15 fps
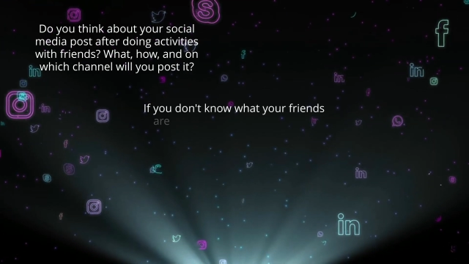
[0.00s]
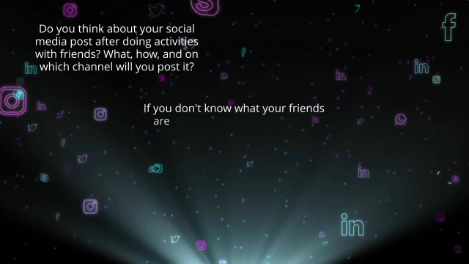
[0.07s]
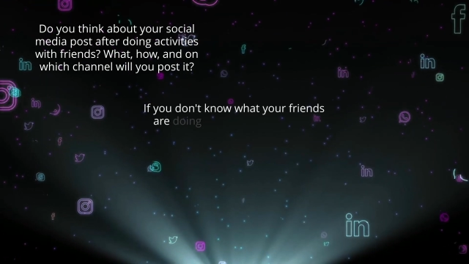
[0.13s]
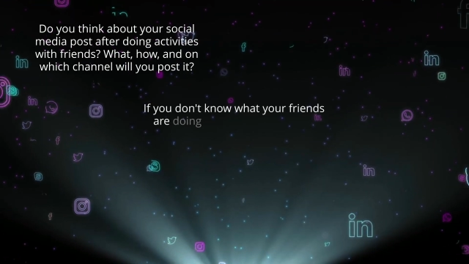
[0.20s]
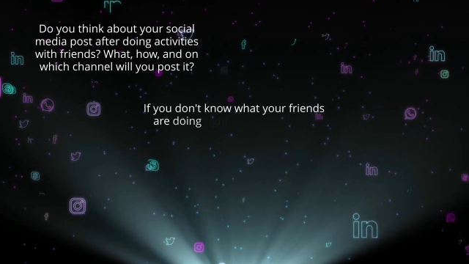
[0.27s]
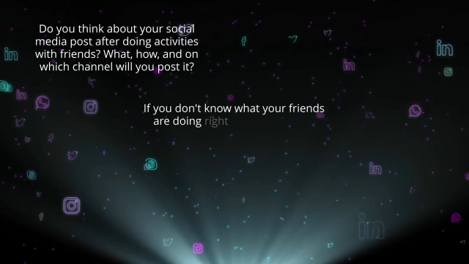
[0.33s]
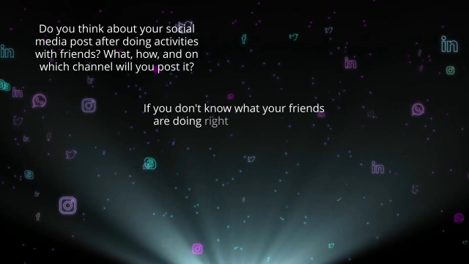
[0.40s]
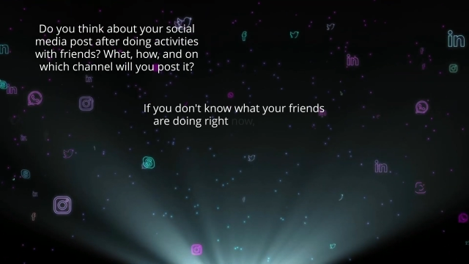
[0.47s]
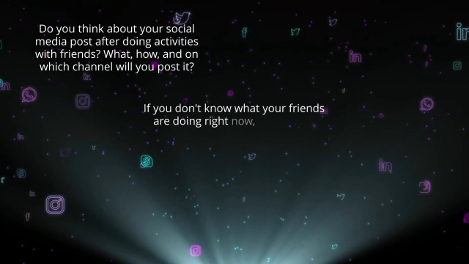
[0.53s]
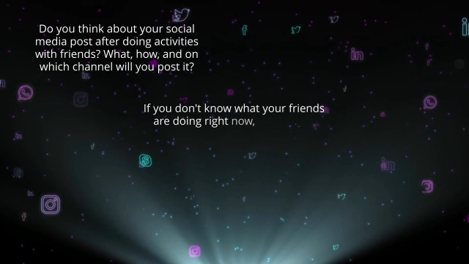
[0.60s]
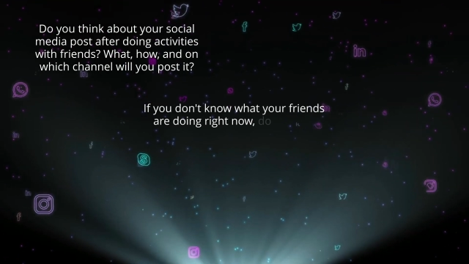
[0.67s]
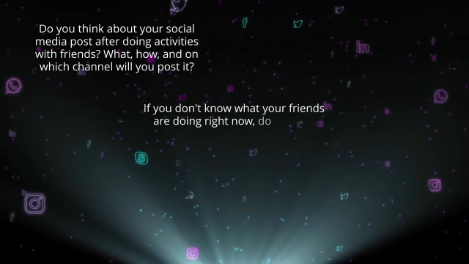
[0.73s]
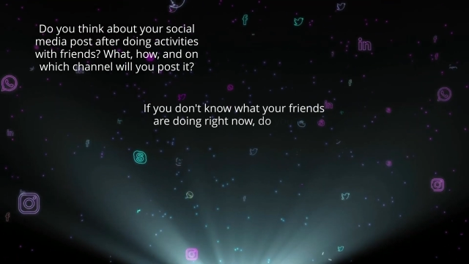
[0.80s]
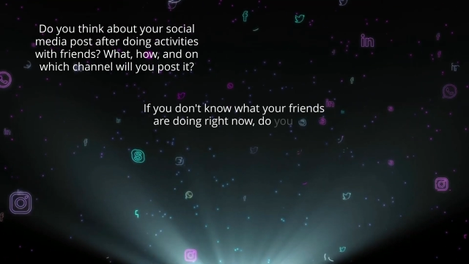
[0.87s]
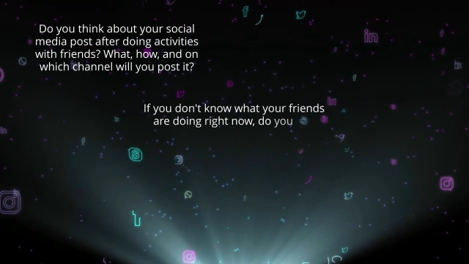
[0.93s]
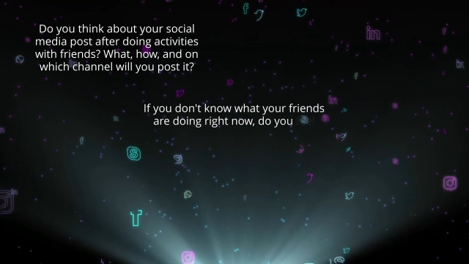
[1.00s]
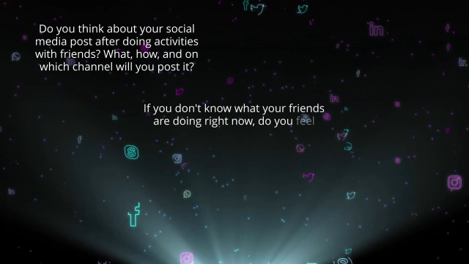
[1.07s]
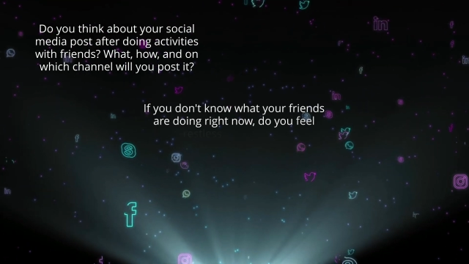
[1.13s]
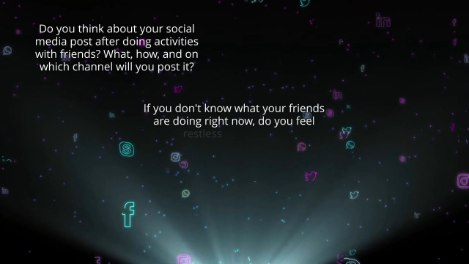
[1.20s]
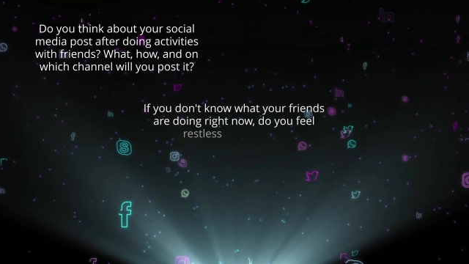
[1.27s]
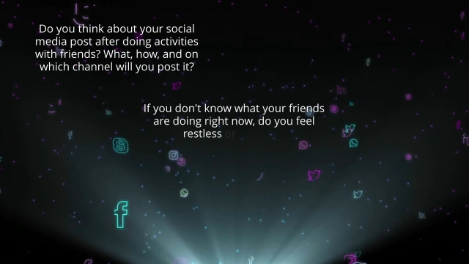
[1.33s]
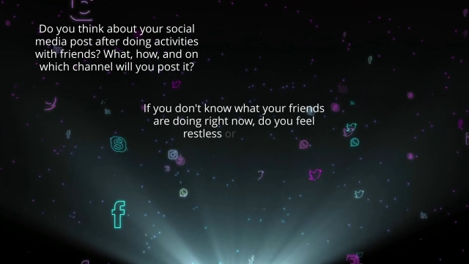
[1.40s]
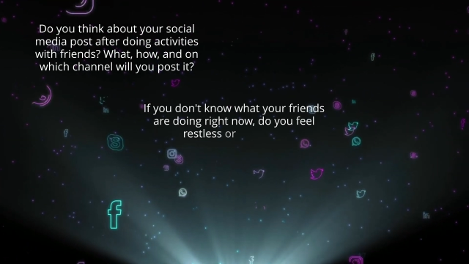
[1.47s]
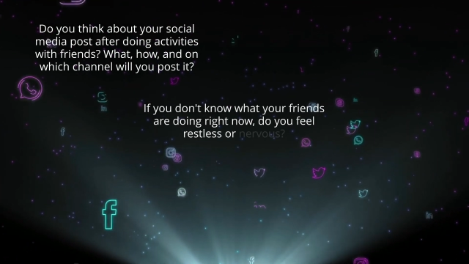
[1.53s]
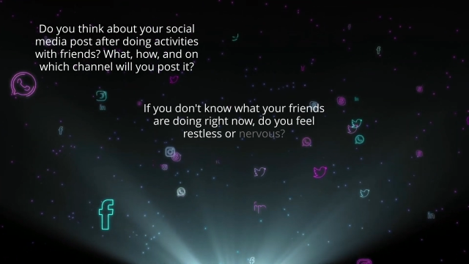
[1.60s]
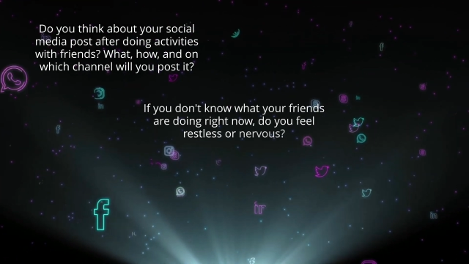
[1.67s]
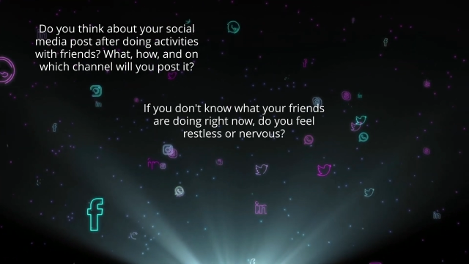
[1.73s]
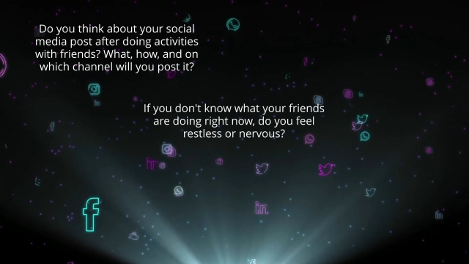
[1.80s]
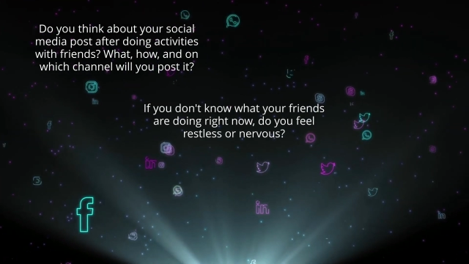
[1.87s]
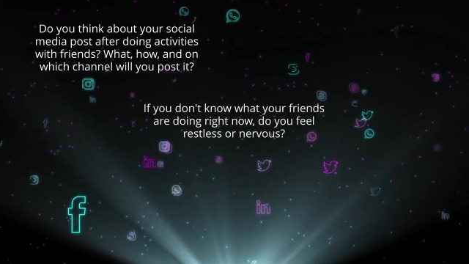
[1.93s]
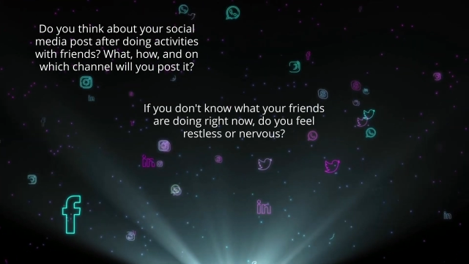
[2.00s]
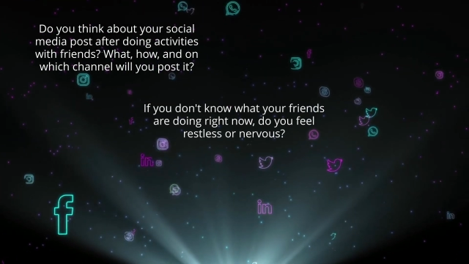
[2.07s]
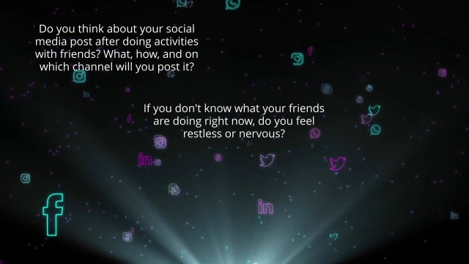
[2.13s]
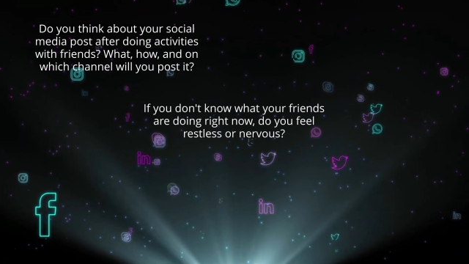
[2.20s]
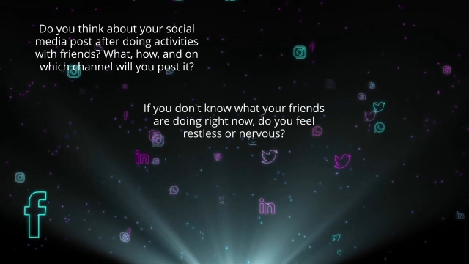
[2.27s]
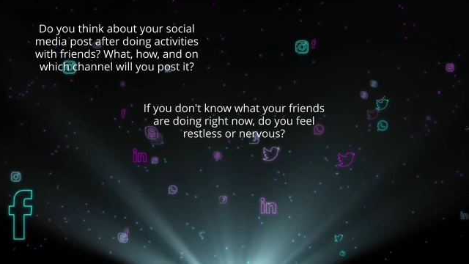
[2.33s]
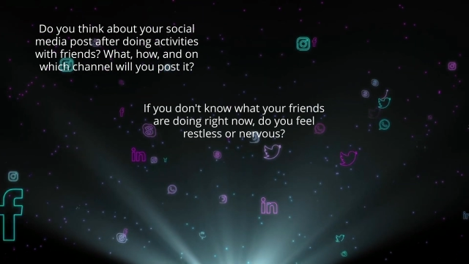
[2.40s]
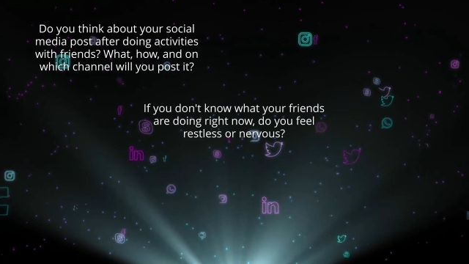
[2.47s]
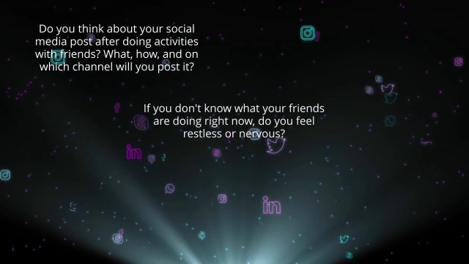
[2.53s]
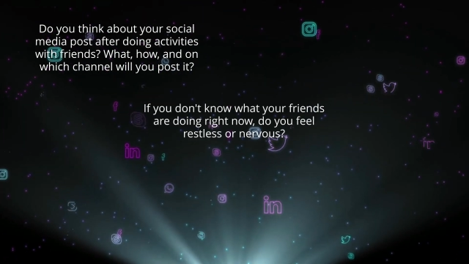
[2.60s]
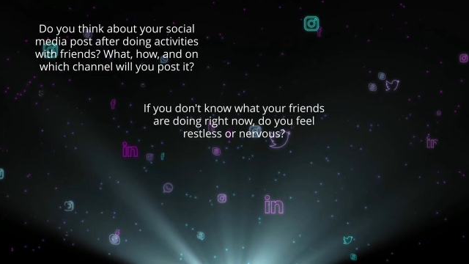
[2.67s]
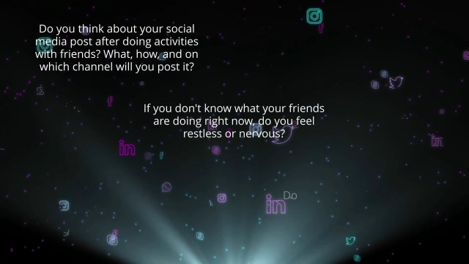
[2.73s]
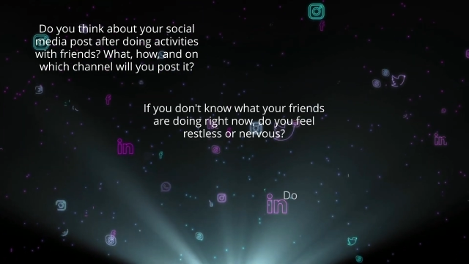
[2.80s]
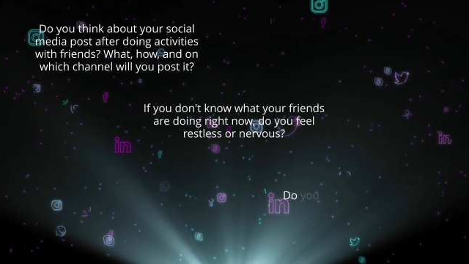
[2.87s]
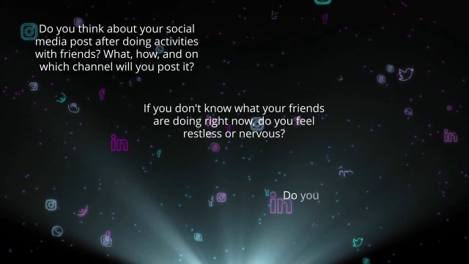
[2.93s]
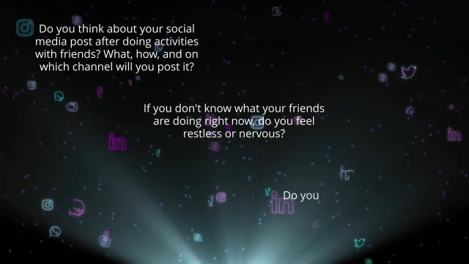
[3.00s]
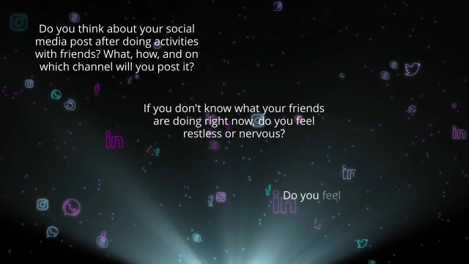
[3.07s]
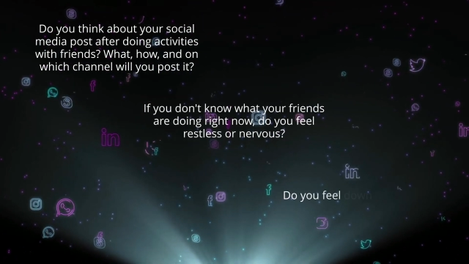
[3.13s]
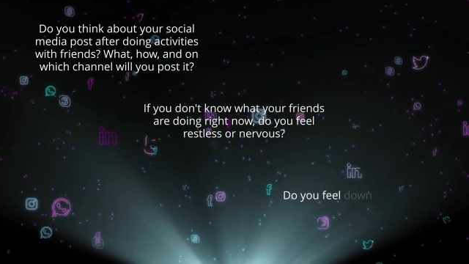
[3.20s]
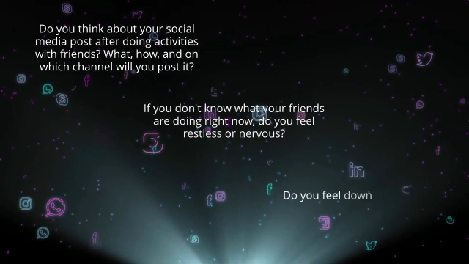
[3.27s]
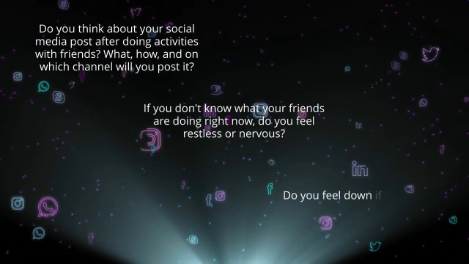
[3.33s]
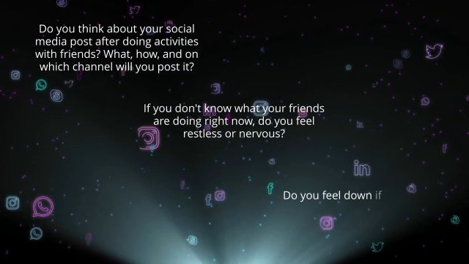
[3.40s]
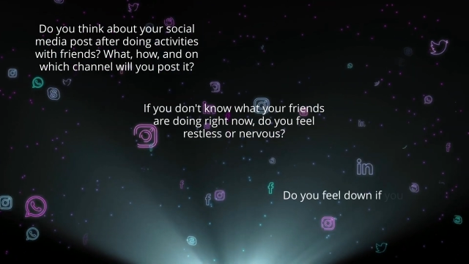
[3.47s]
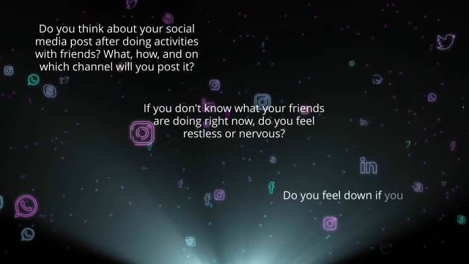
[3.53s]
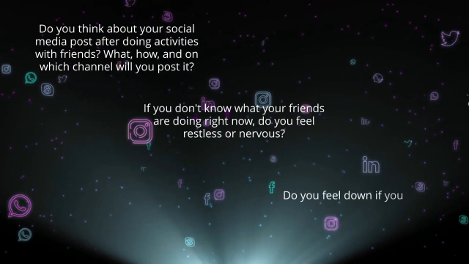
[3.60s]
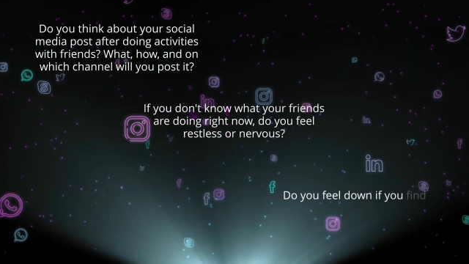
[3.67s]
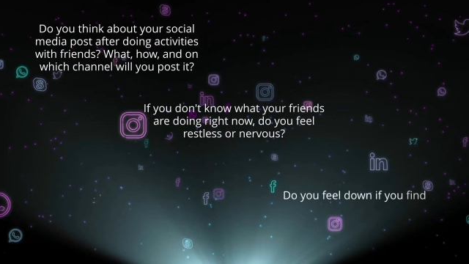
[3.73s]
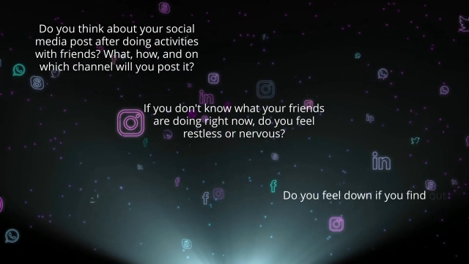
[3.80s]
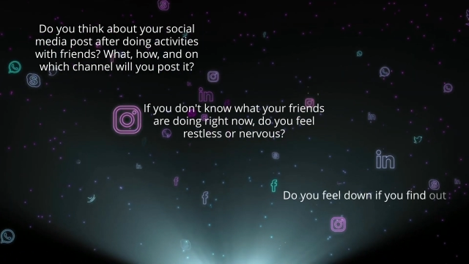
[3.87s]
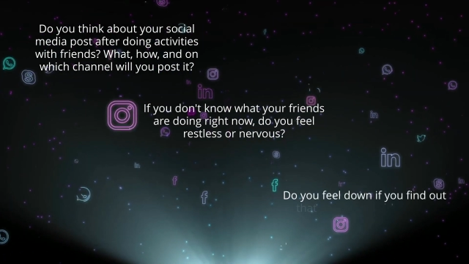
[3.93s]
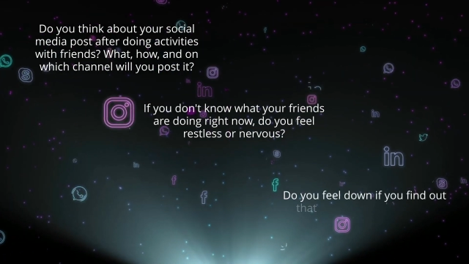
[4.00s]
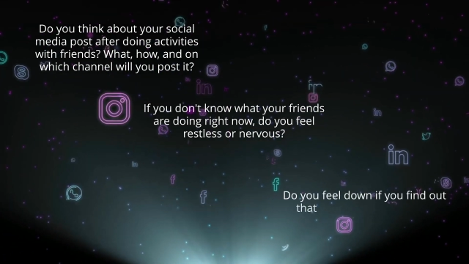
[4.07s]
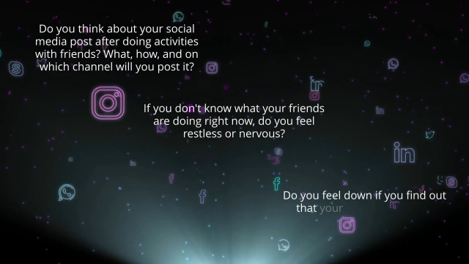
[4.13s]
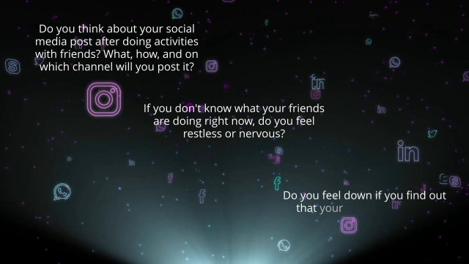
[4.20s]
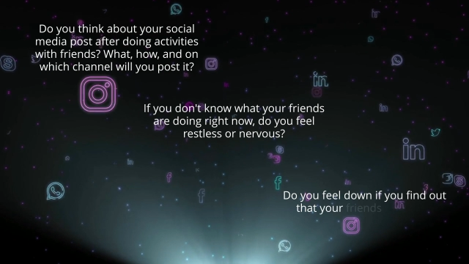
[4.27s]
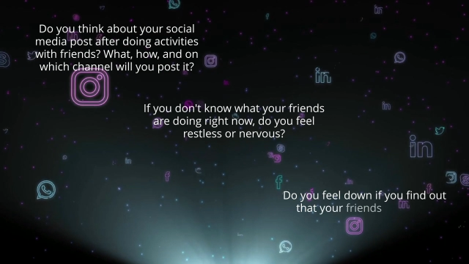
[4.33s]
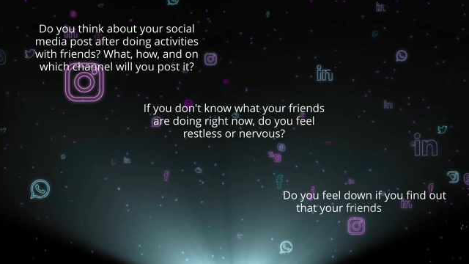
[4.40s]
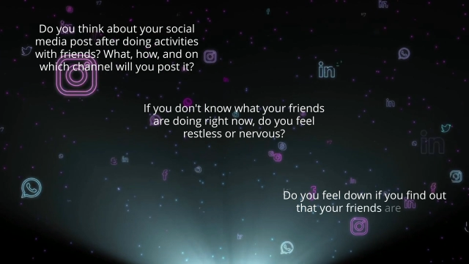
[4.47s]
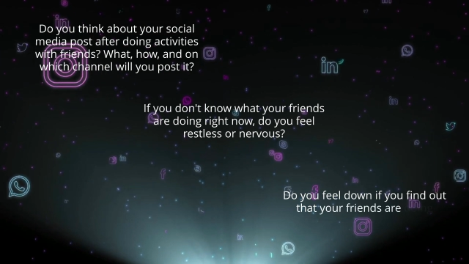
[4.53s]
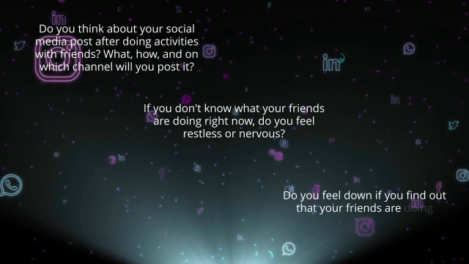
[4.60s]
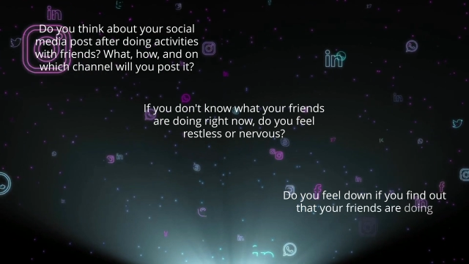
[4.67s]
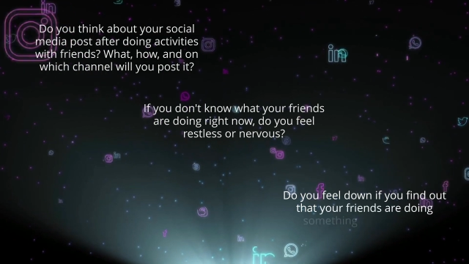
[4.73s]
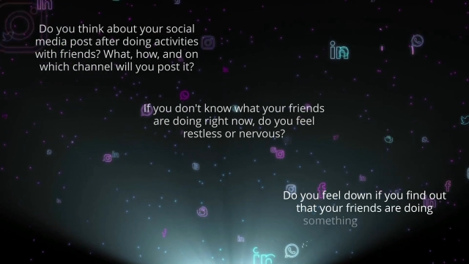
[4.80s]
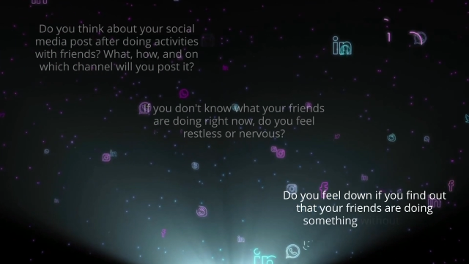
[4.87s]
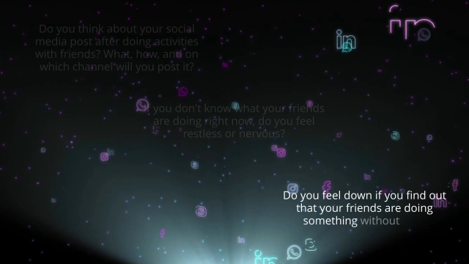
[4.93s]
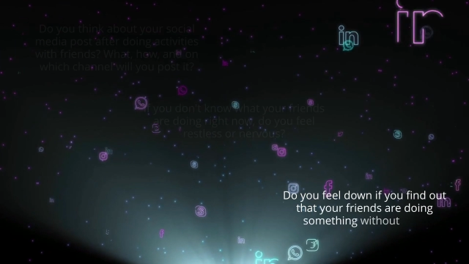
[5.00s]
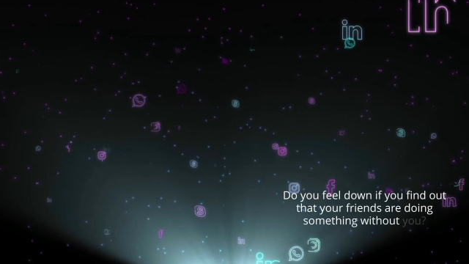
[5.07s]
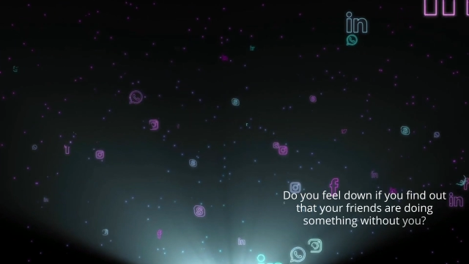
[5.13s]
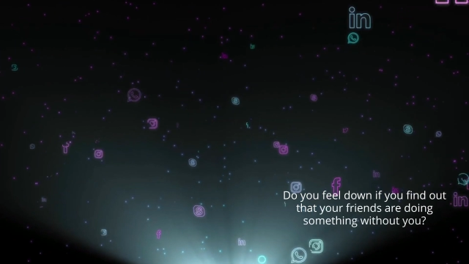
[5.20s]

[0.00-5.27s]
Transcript: [unreadable: no face in view]